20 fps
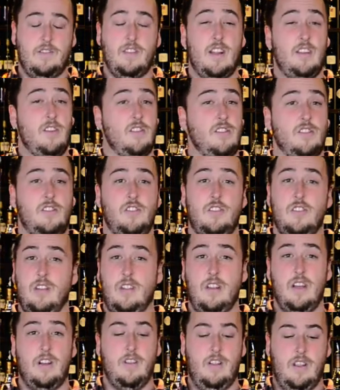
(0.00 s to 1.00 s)
and you're just
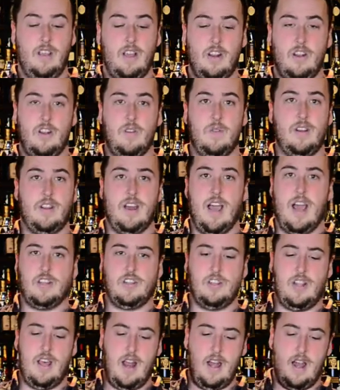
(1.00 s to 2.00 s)
literally going to do a dash
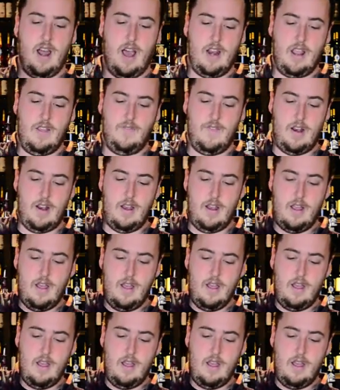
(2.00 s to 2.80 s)
of that, not even